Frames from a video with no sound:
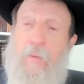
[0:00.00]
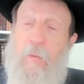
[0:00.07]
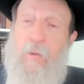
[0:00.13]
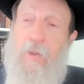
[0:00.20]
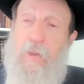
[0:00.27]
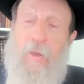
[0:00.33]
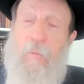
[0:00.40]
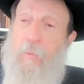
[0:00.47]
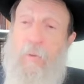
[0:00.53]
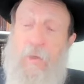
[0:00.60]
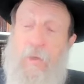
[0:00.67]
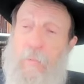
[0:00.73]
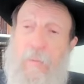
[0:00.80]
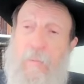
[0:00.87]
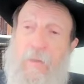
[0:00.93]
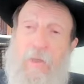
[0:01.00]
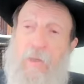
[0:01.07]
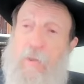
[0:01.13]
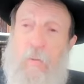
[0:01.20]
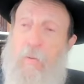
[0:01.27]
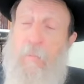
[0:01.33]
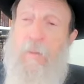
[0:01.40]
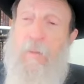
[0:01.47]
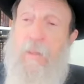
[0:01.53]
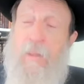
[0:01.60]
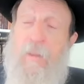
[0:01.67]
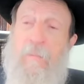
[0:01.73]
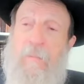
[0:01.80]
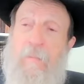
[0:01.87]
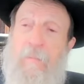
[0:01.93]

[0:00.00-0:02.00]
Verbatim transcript: Those young boys, maybe they stole the money.